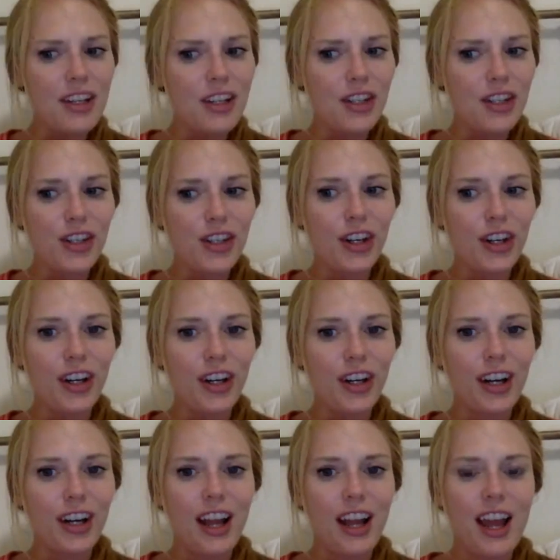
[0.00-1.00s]

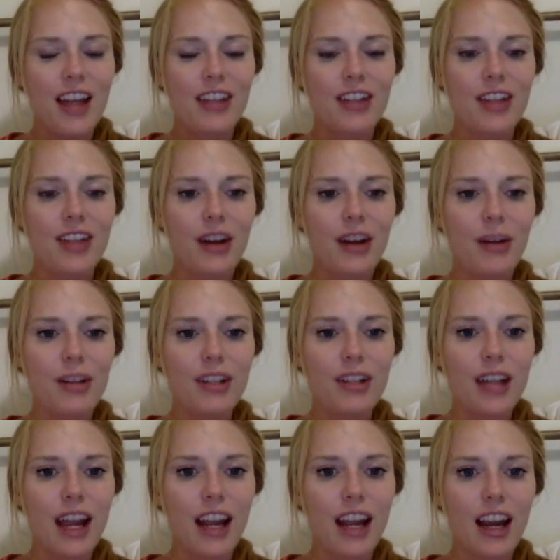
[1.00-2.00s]
sure. So there was
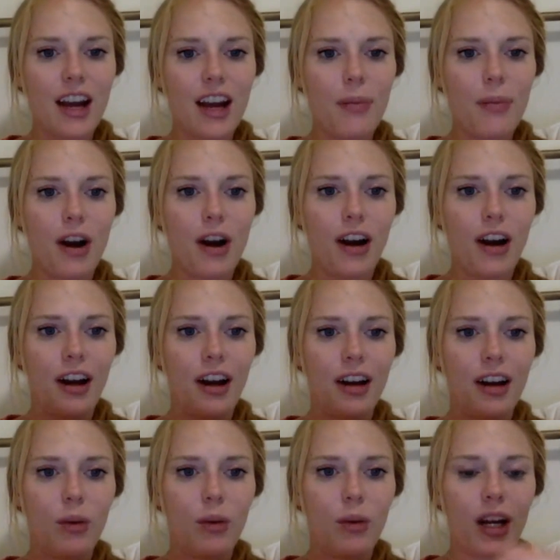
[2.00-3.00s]
like a part
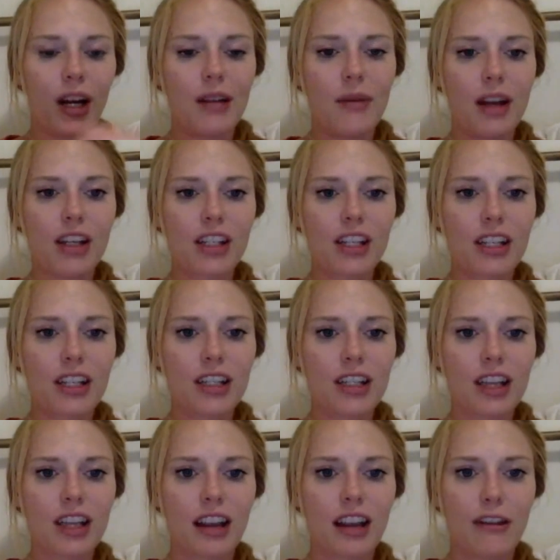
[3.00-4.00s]
where he
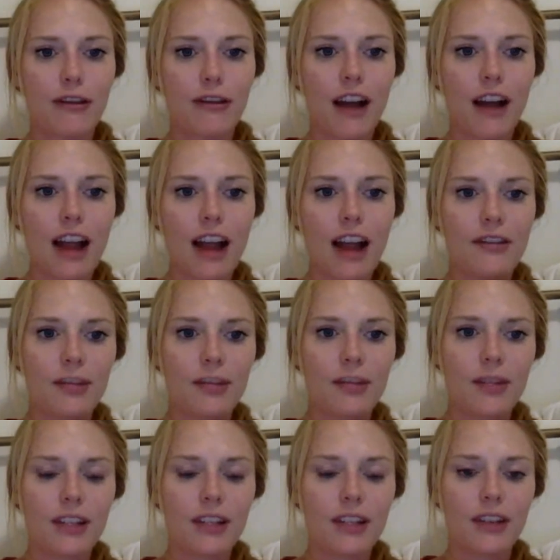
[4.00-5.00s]
mentions like five
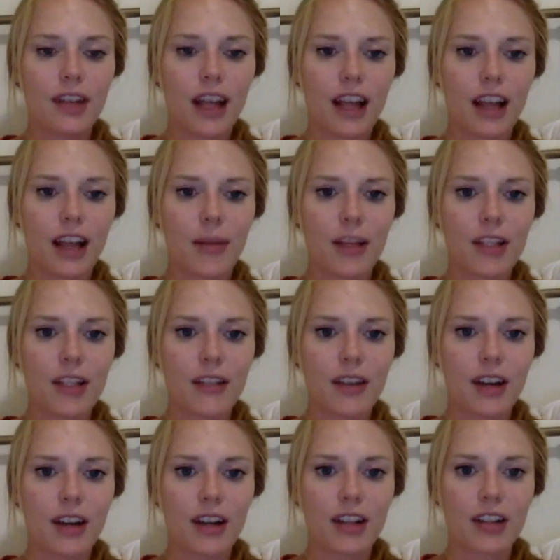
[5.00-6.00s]
specific elements of a
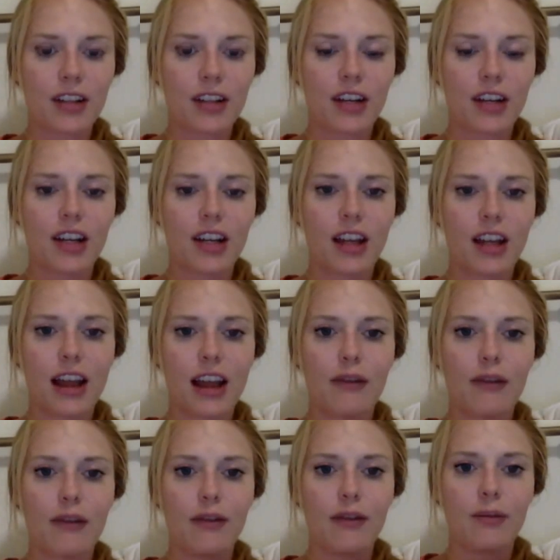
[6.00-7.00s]
consecrated life
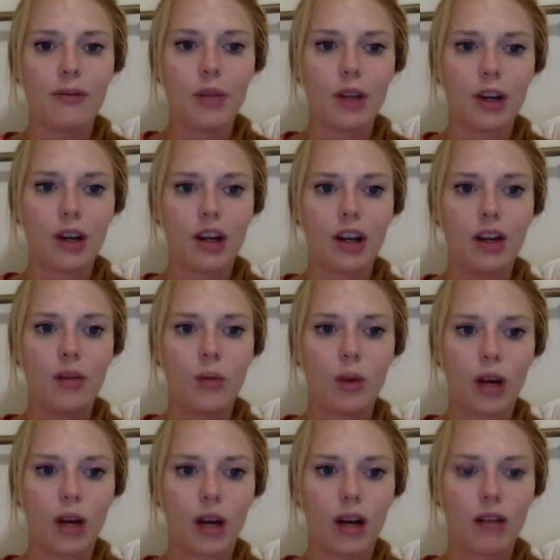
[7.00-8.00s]
purity,
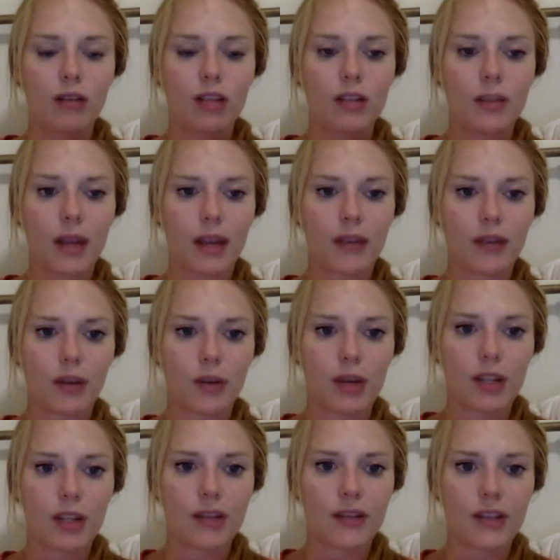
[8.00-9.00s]
work, respect for
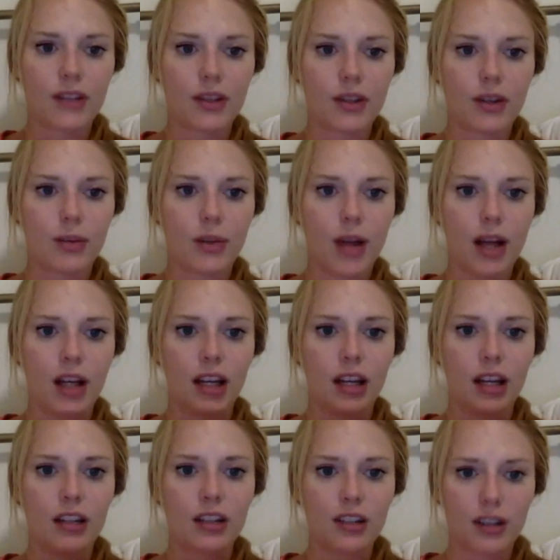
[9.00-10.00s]
one's physical
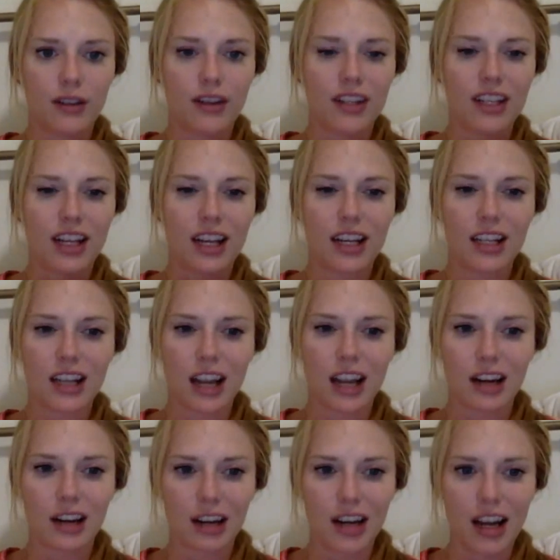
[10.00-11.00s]
body, service, and
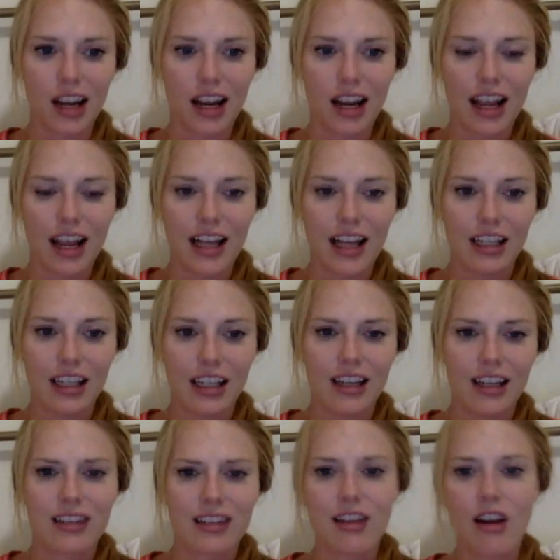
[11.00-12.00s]
integrity.
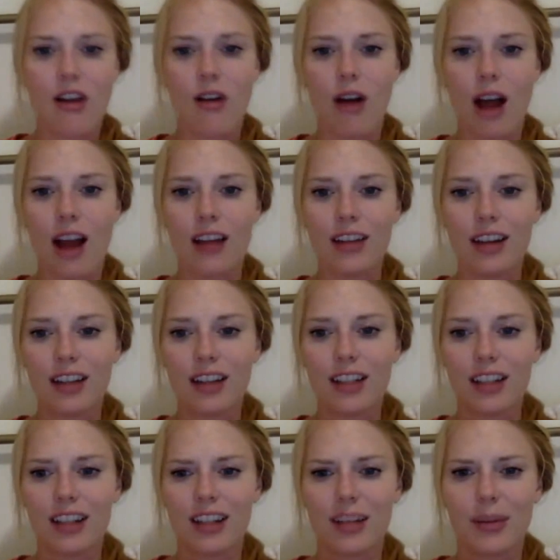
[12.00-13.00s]
Mm-hmm. So I talked
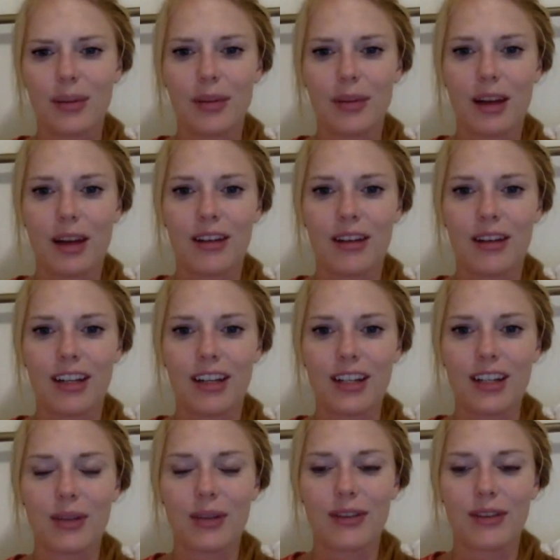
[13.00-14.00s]
a little bit about each
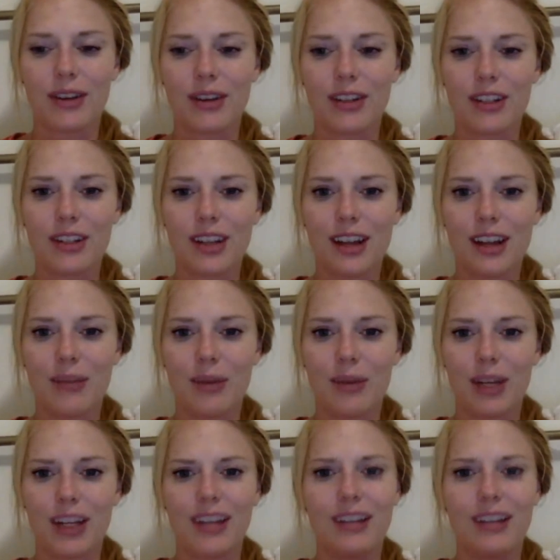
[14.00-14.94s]
one of those, and we